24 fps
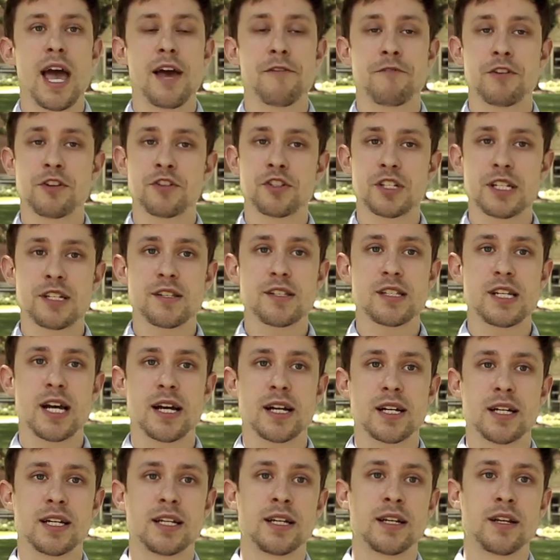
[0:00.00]
If you're still
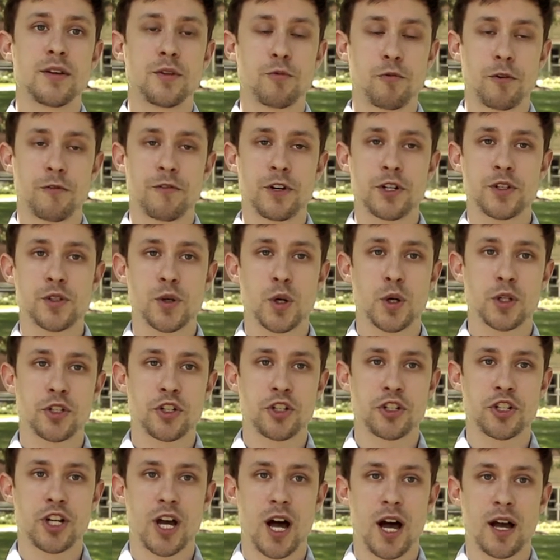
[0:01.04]
stuck on reverse
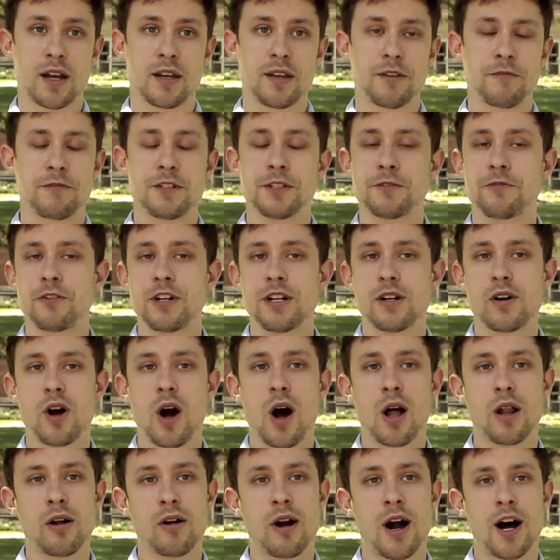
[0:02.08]
culture shock, feel free to
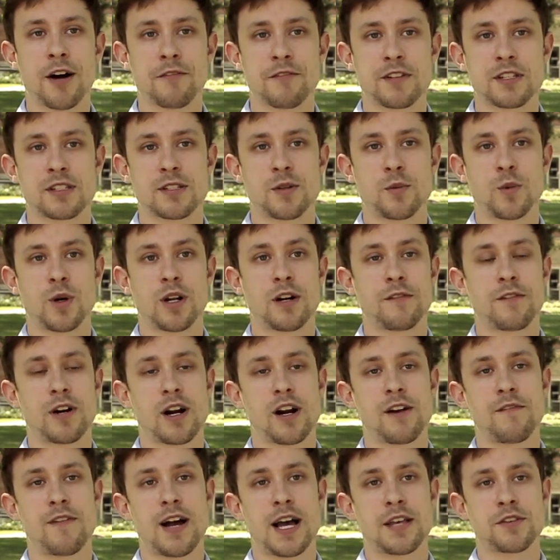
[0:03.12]
call our office and one of
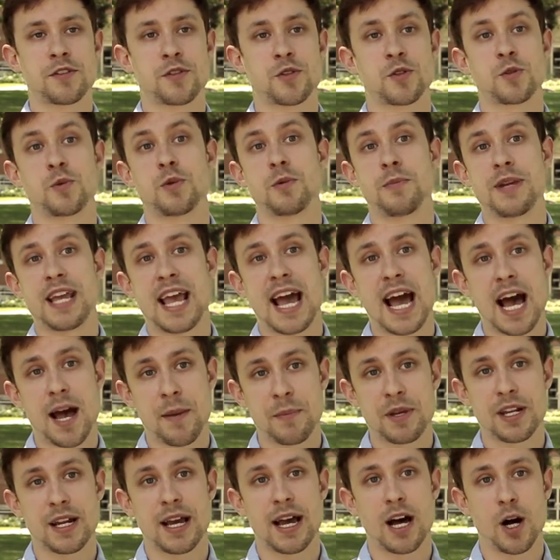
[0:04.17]
our advisors would be
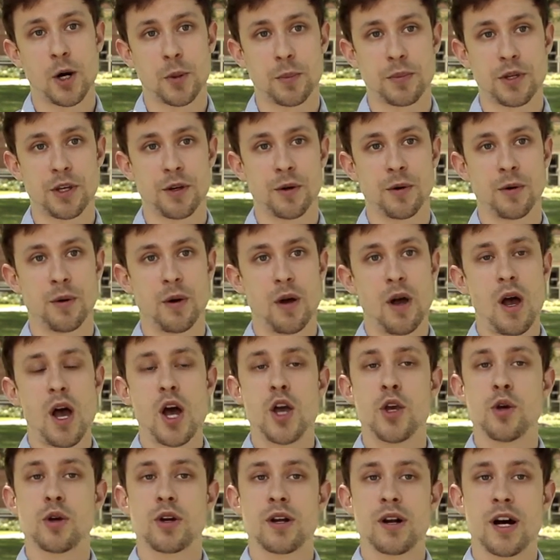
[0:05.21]
happy to help you.
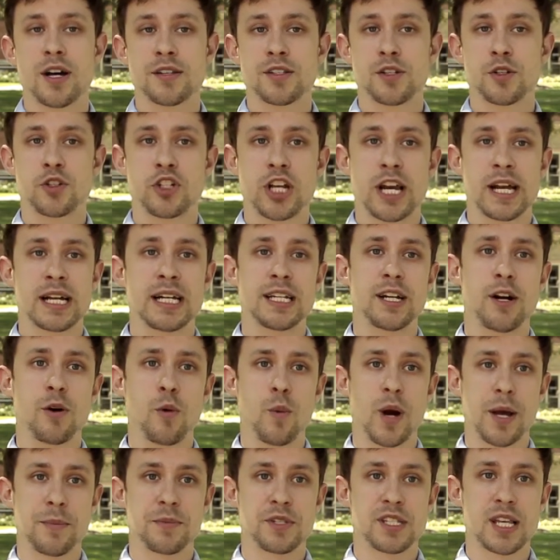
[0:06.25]
You can also check out
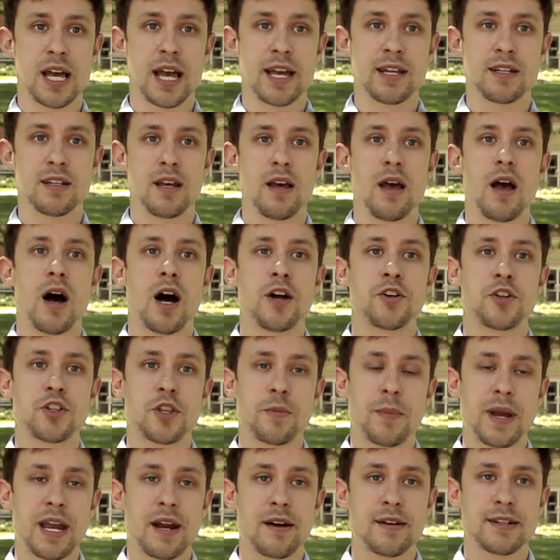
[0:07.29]
our website under
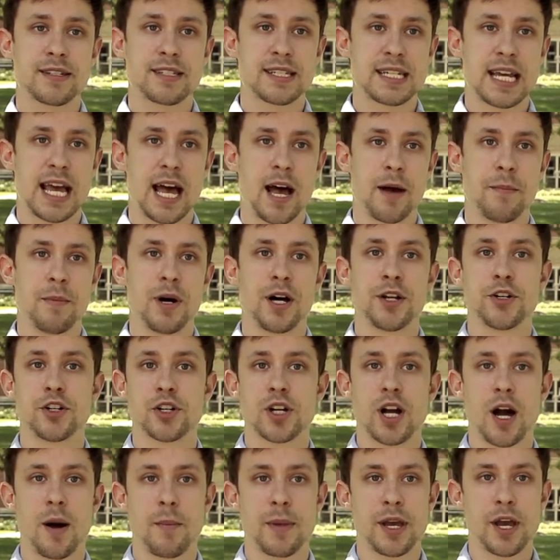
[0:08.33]
the Parents tab under
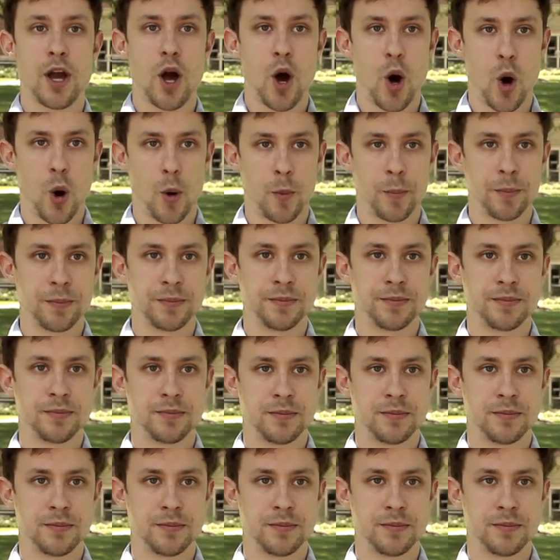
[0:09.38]
Coming Home.